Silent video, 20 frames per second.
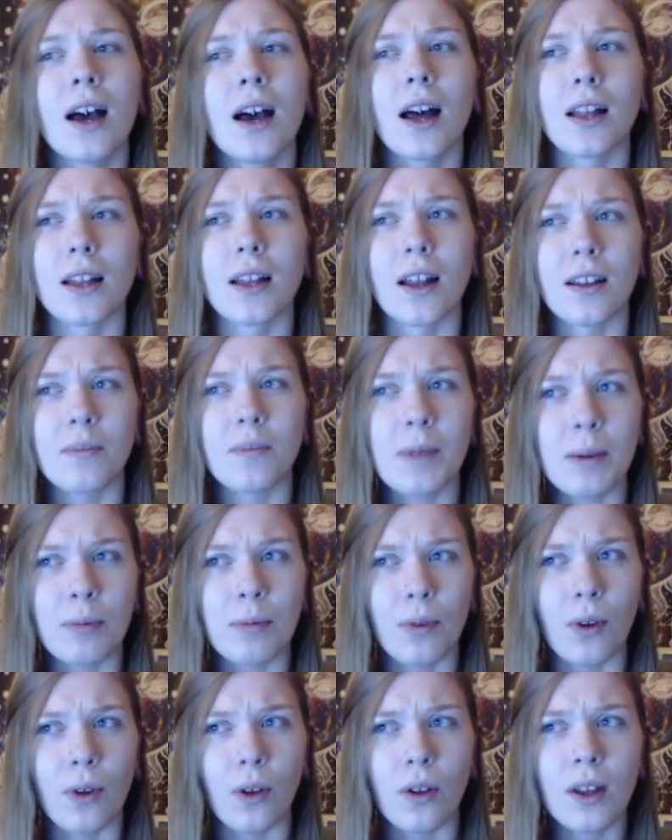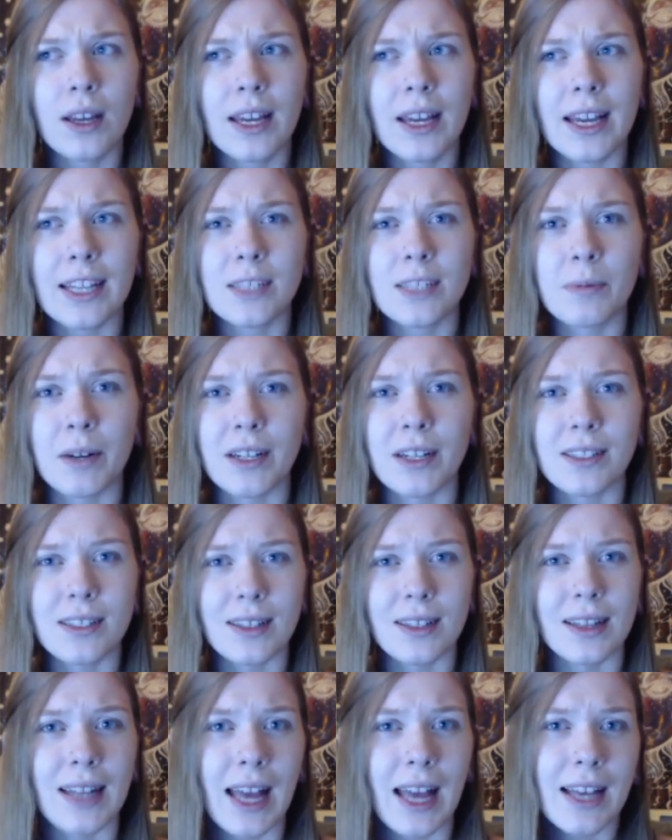a lot of people
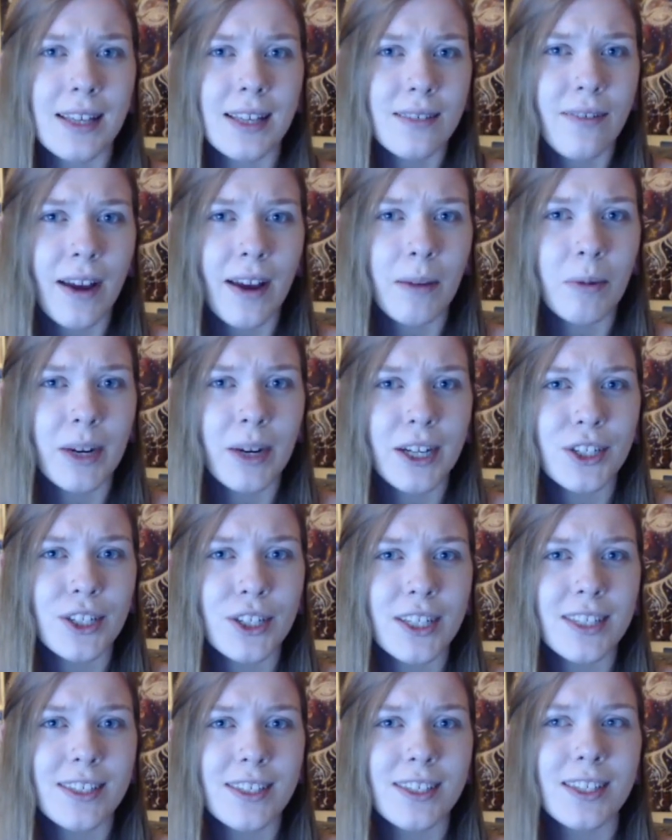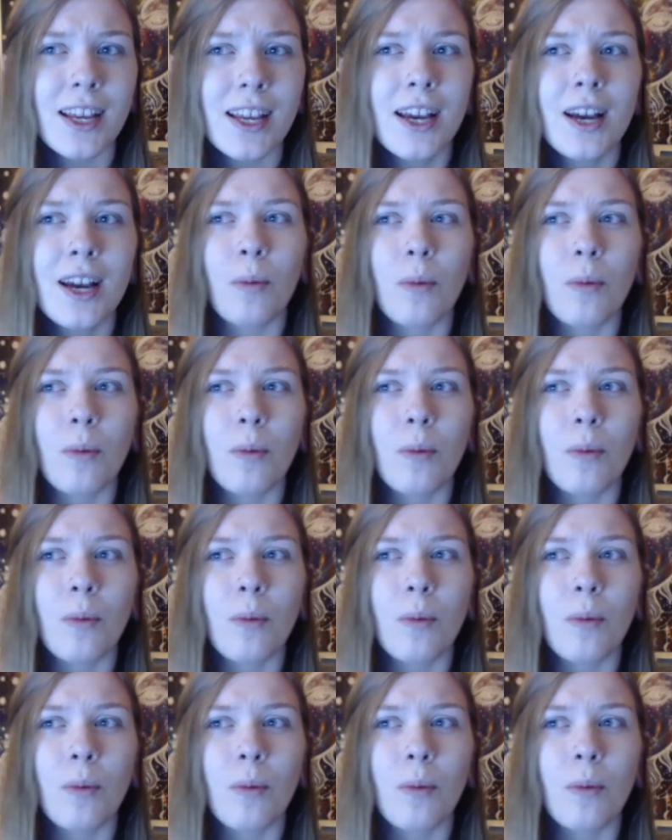experience less vibrations,